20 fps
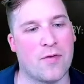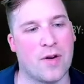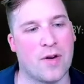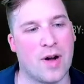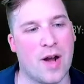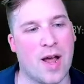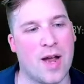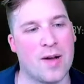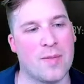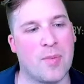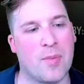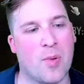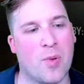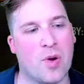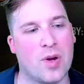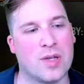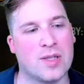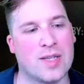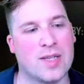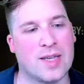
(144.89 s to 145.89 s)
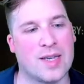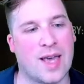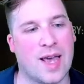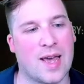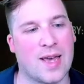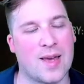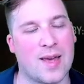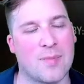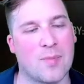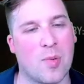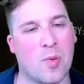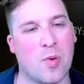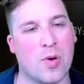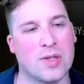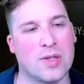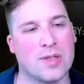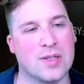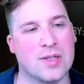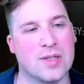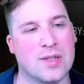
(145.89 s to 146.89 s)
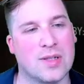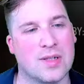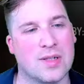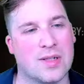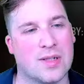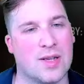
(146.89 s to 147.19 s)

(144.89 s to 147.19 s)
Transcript: for 9 points. He can't get poisoned.